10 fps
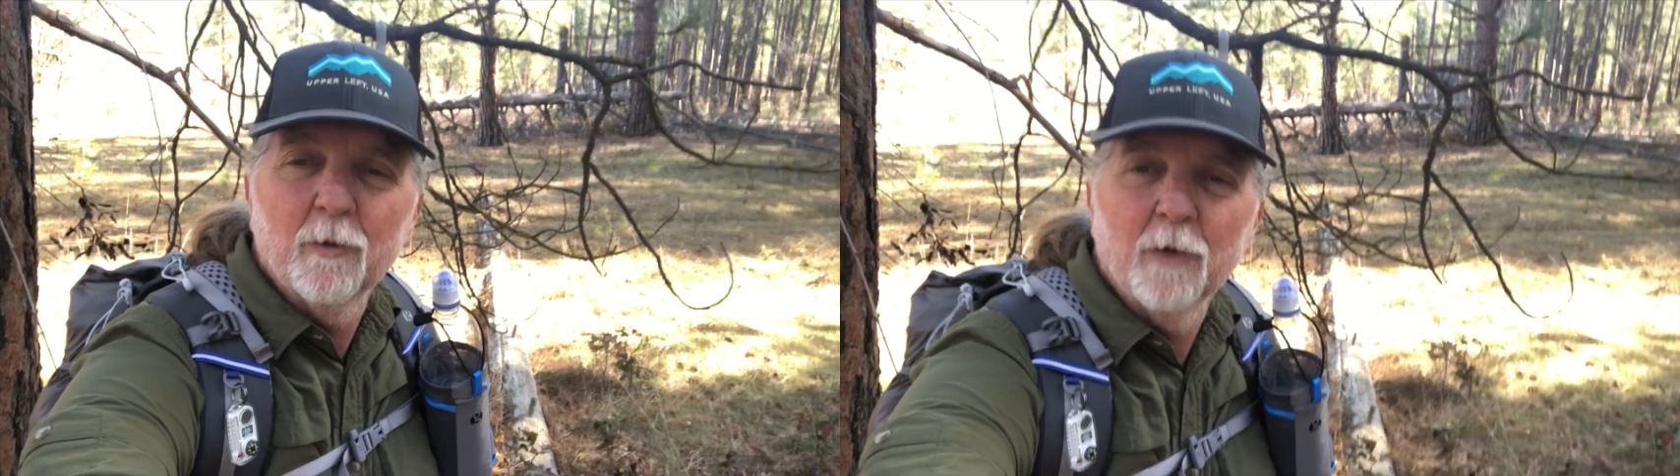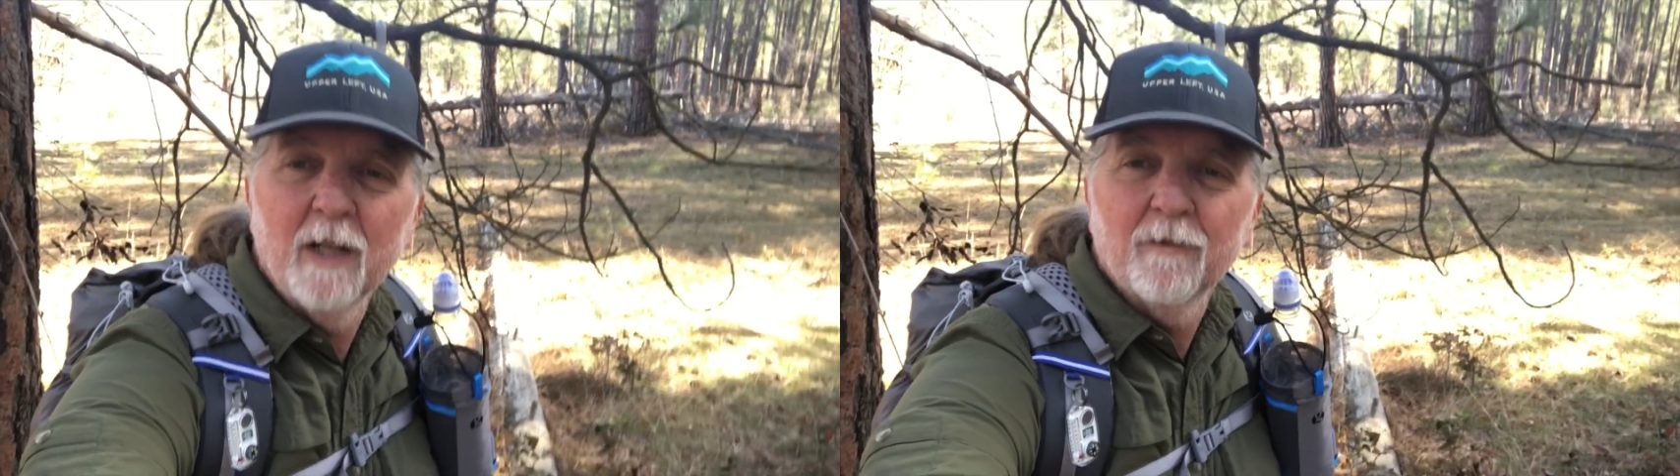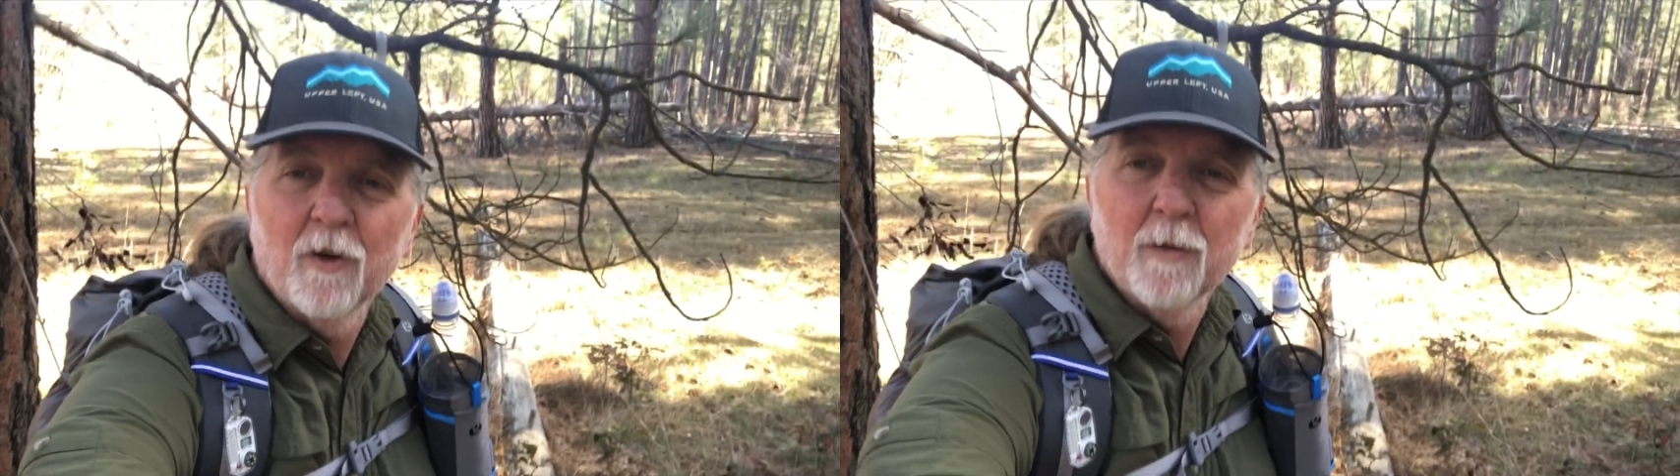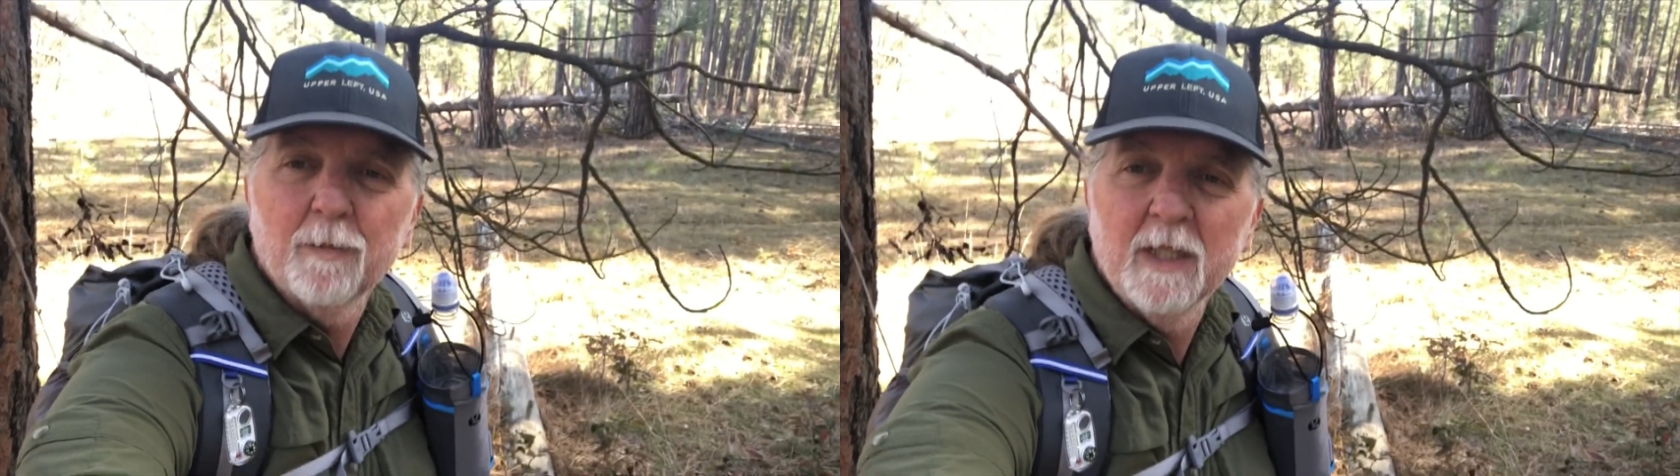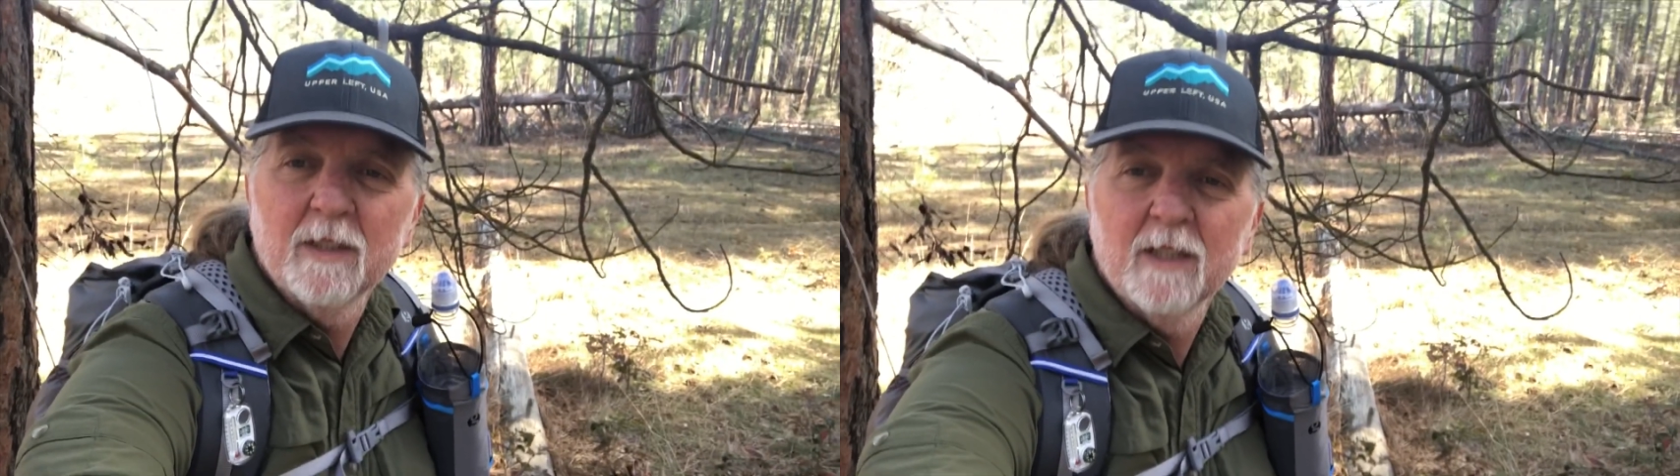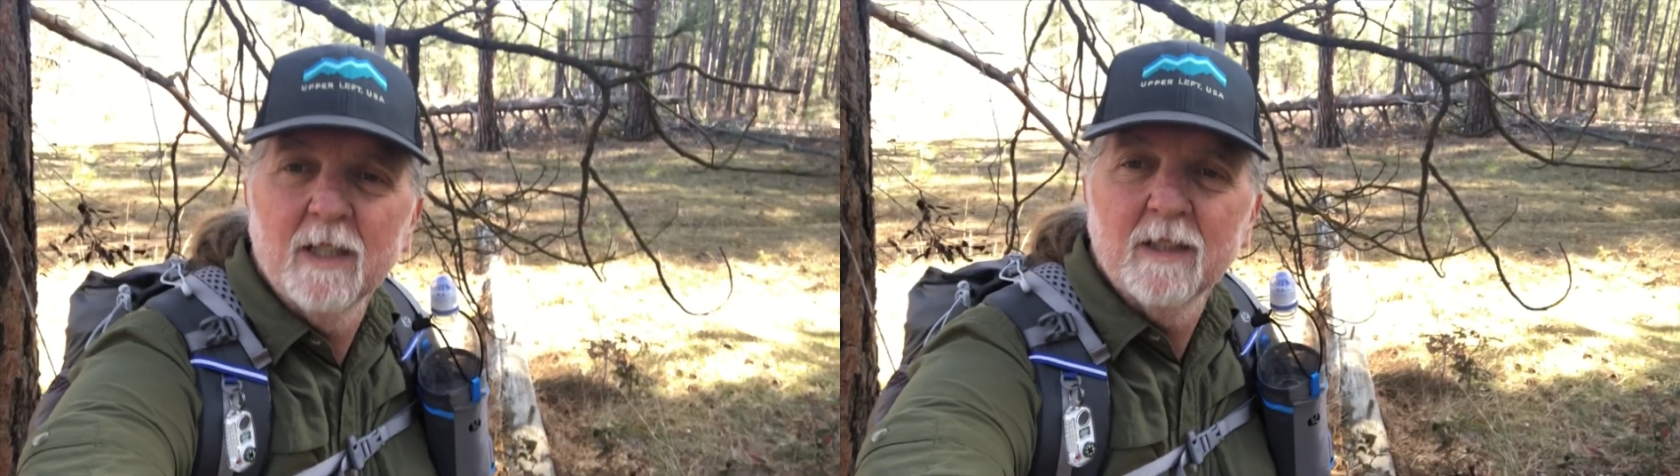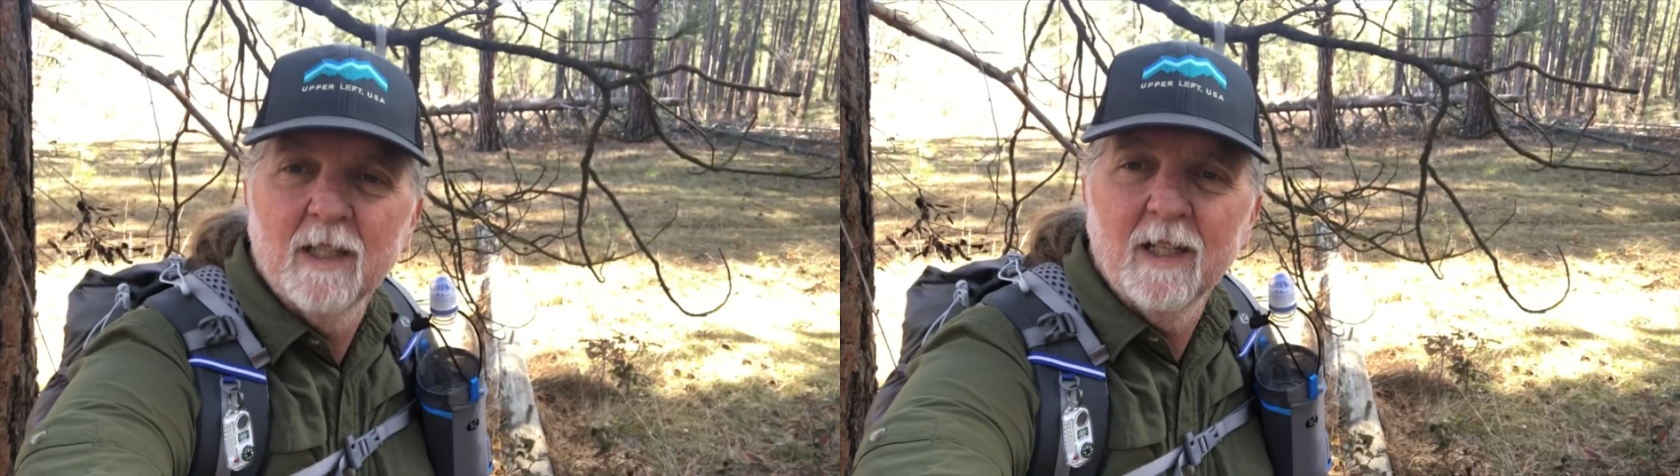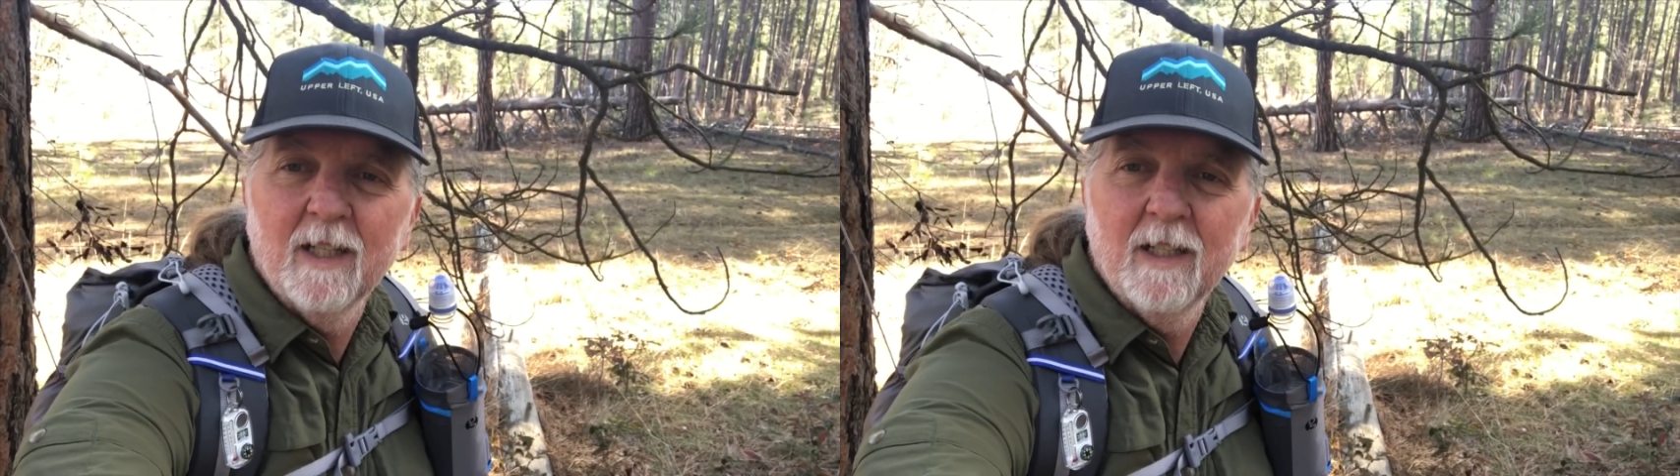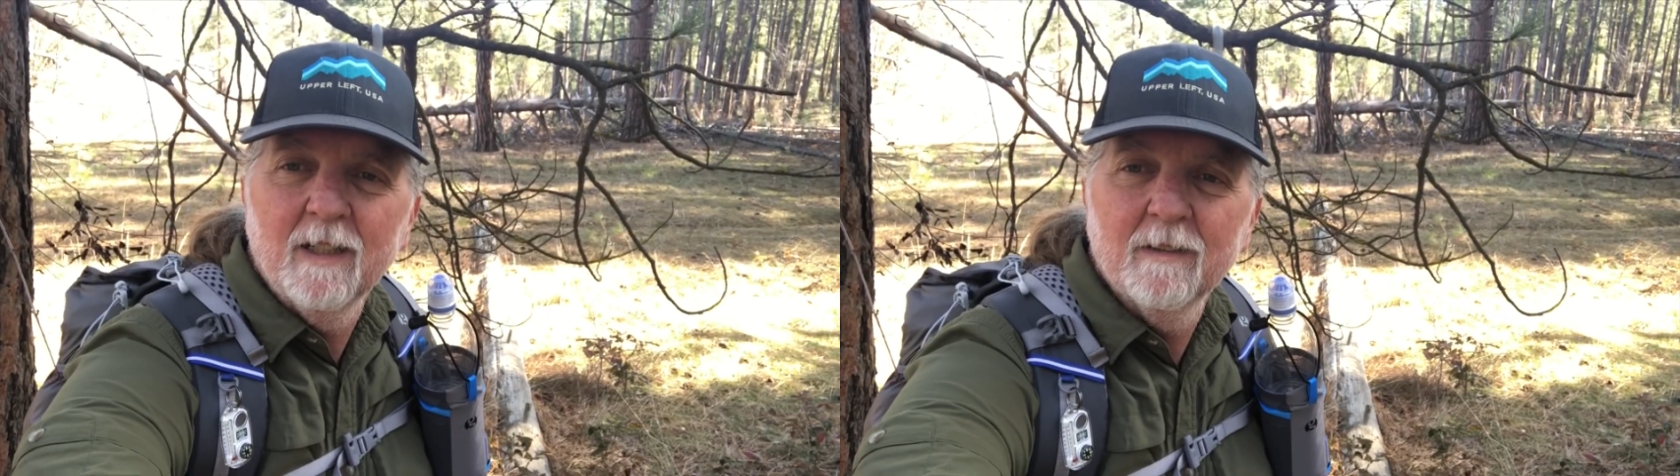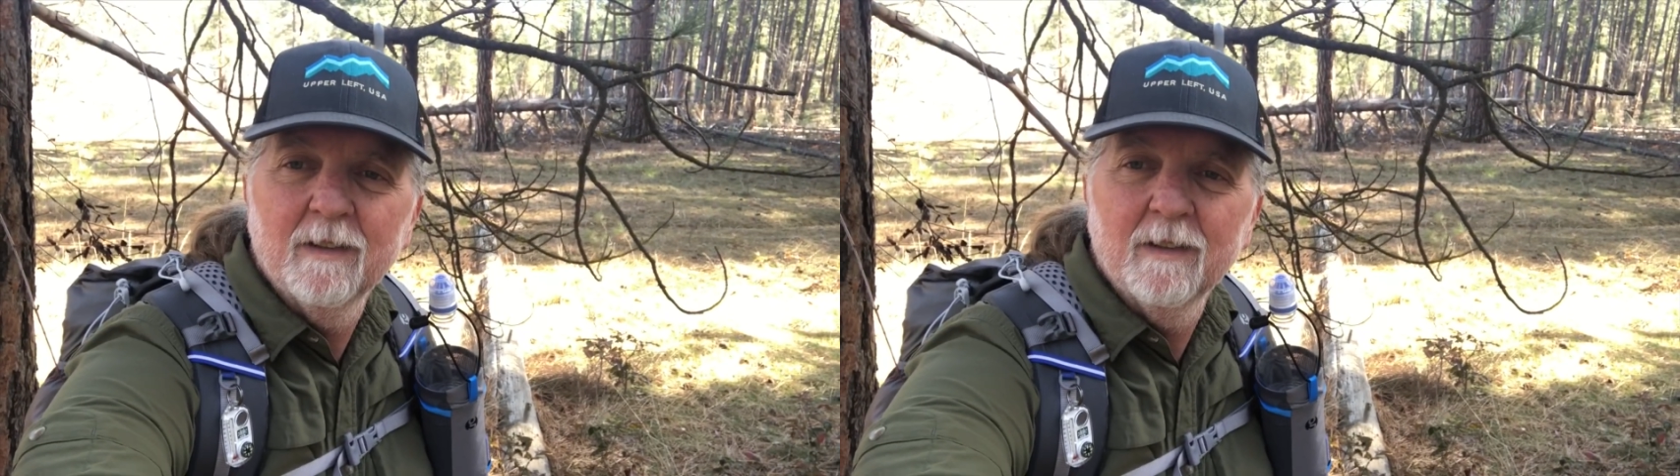ready for the PCT,